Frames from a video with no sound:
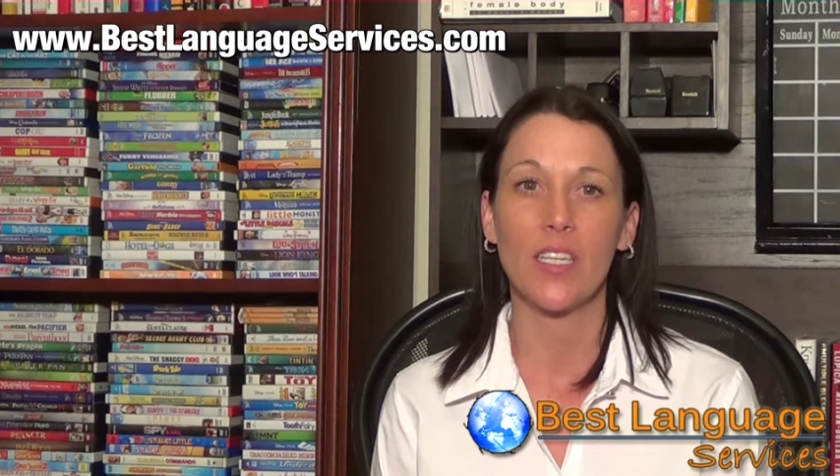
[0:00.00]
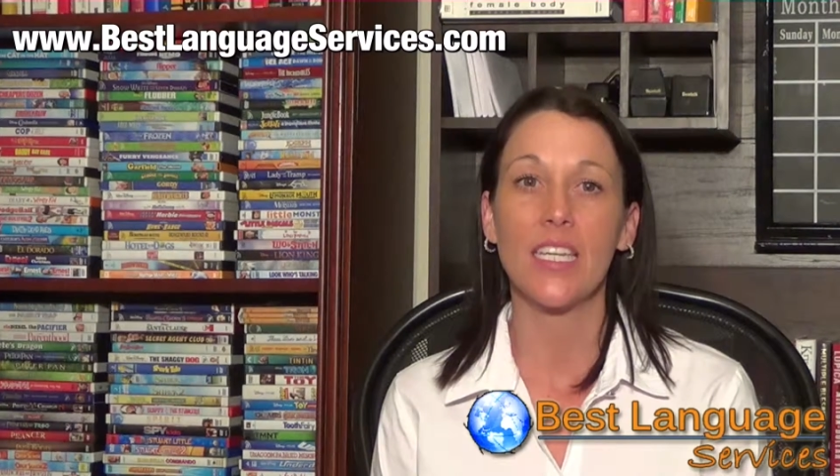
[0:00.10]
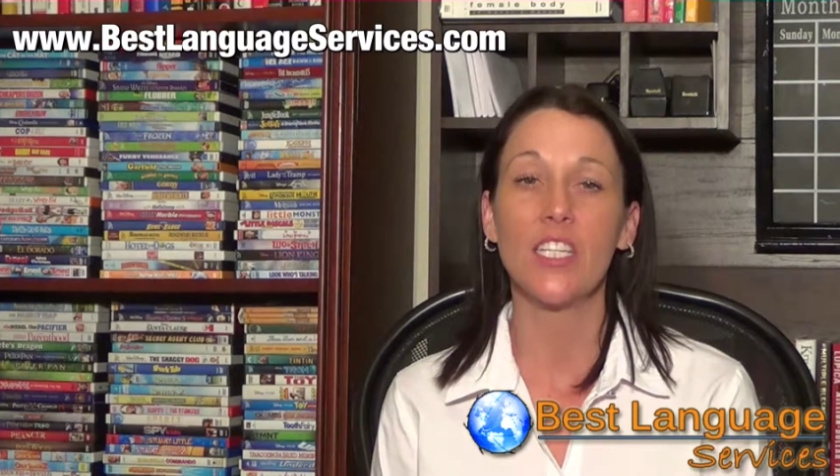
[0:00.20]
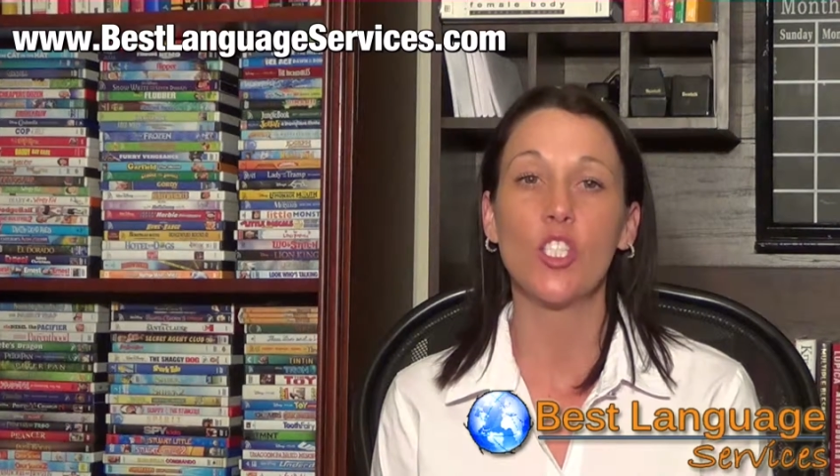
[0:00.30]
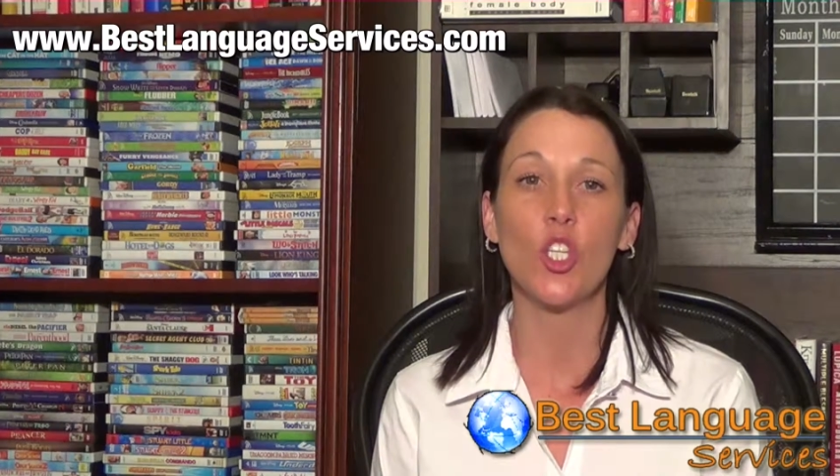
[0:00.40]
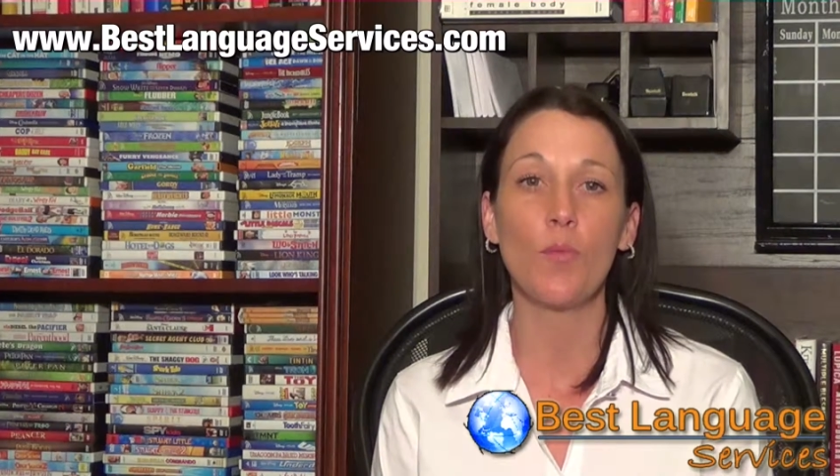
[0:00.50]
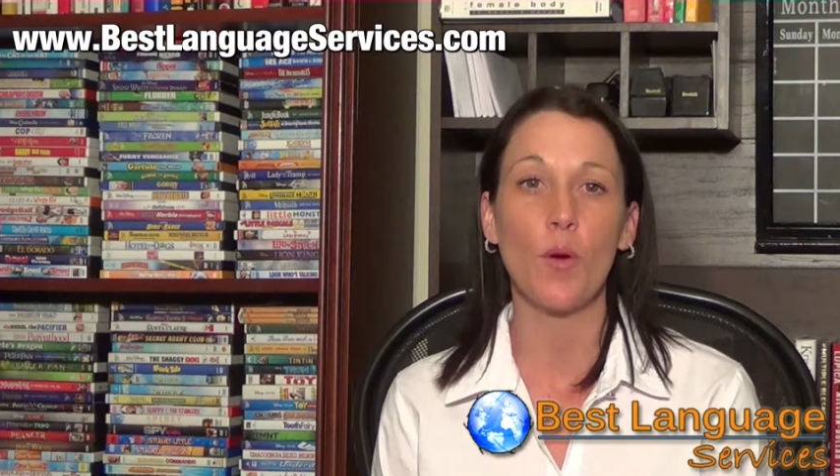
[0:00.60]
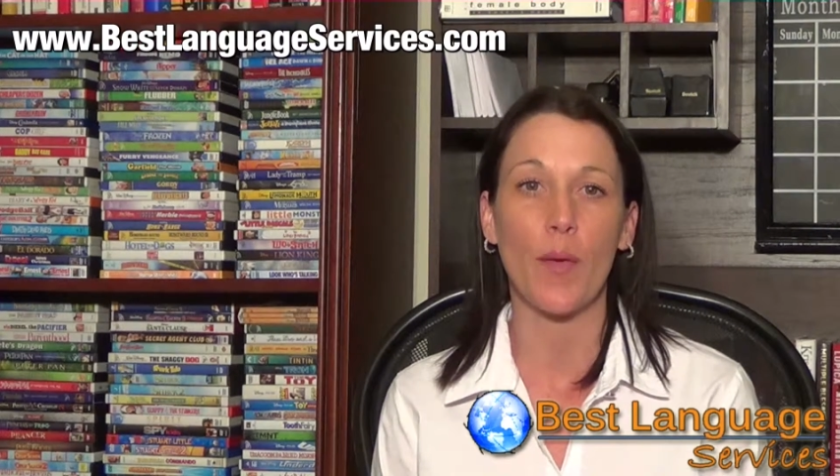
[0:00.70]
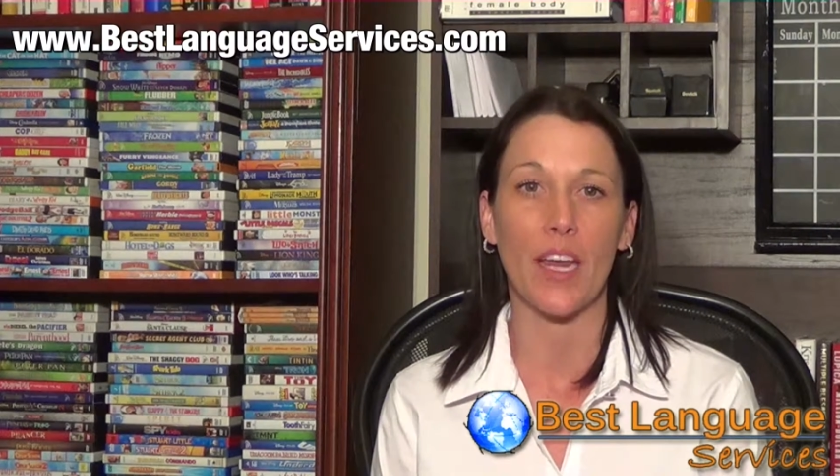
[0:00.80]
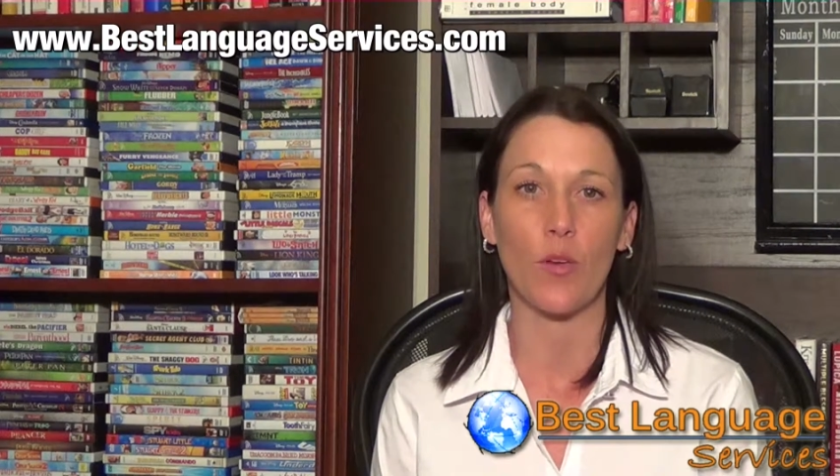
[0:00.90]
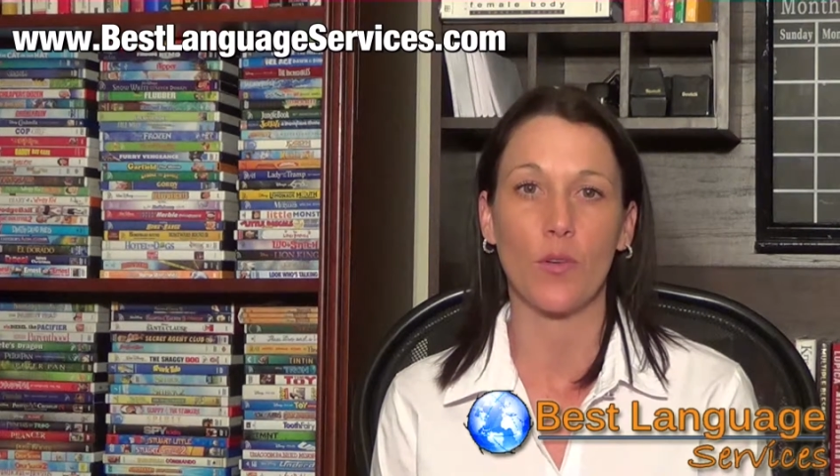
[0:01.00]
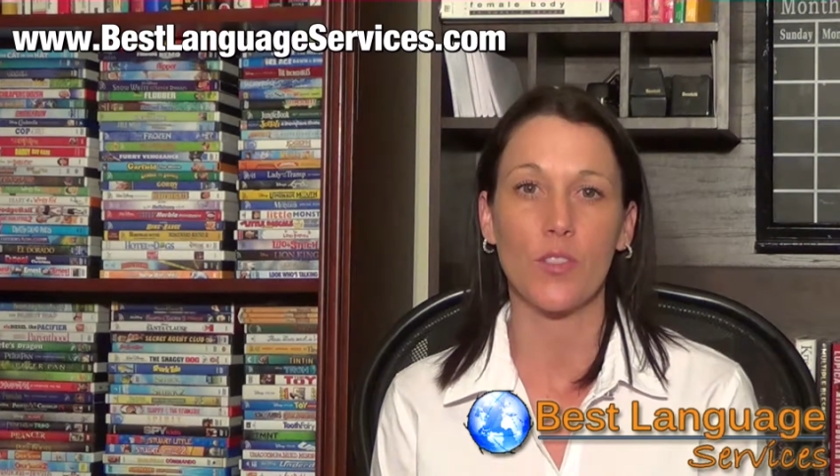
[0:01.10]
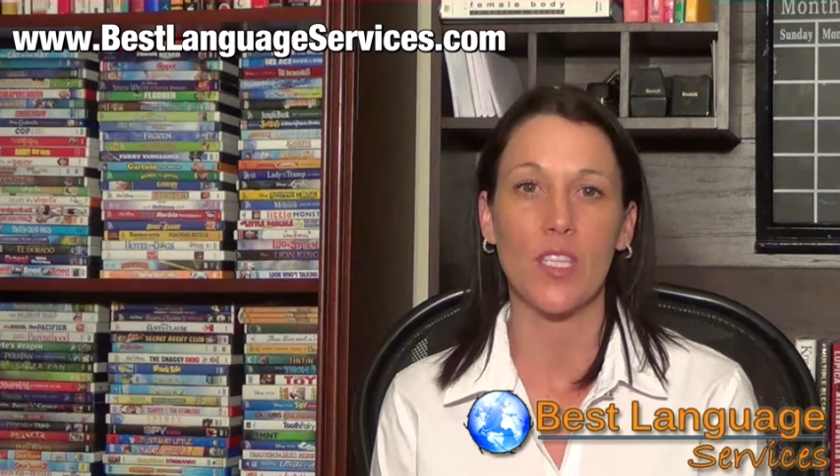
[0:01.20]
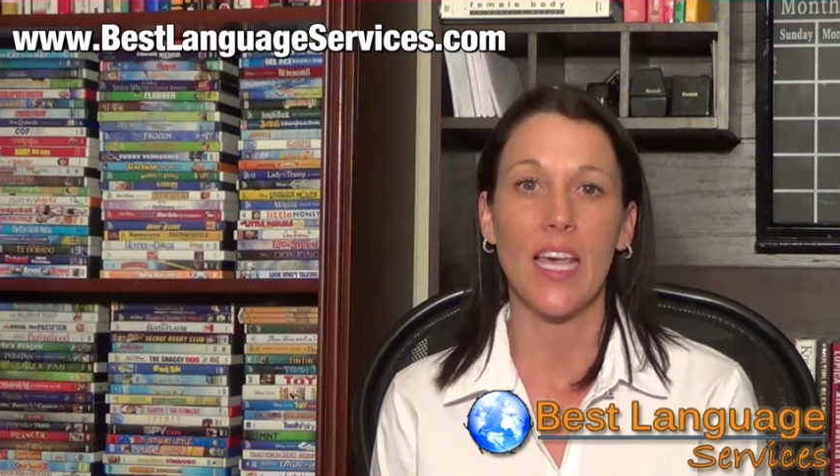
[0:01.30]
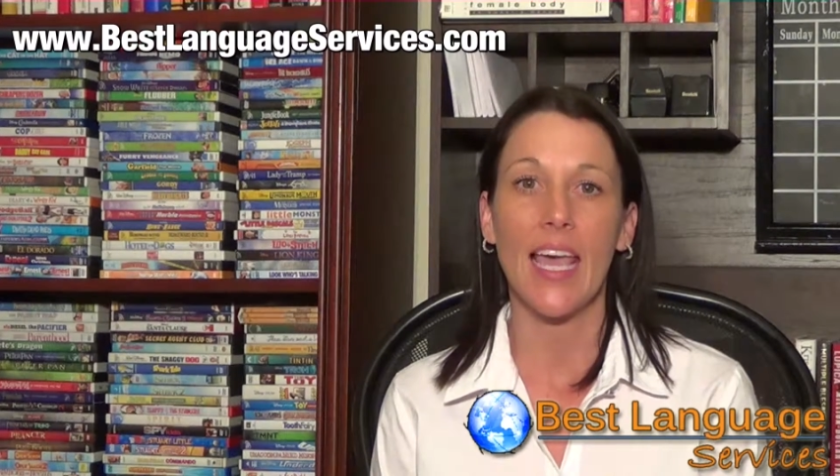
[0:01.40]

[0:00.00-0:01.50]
consumer manuals,